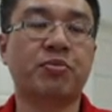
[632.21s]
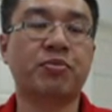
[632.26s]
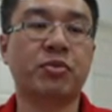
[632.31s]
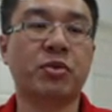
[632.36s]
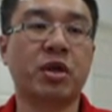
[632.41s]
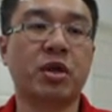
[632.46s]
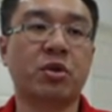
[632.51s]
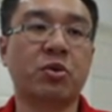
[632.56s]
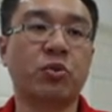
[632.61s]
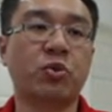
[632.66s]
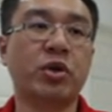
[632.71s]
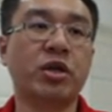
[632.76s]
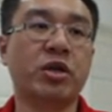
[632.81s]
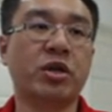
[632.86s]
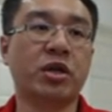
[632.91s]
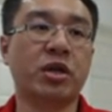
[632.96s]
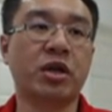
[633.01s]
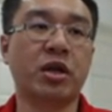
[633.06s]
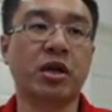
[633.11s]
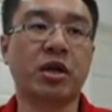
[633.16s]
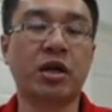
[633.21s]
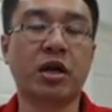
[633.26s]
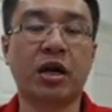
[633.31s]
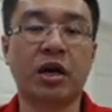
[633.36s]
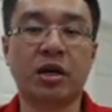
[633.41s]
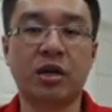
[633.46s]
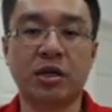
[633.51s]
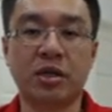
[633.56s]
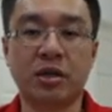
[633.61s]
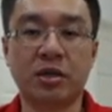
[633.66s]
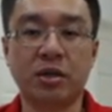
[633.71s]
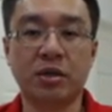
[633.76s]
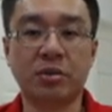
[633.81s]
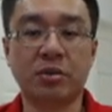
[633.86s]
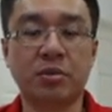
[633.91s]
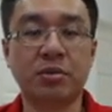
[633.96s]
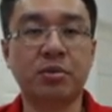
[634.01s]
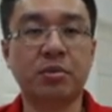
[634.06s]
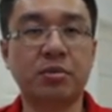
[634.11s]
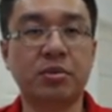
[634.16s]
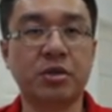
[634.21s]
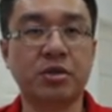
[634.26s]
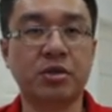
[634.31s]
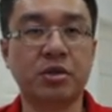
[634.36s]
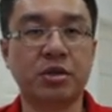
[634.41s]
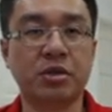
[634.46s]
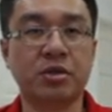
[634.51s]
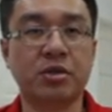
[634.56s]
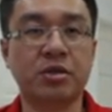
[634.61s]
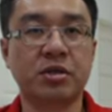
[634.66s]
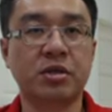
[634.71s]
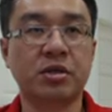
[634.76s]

and win another pieces.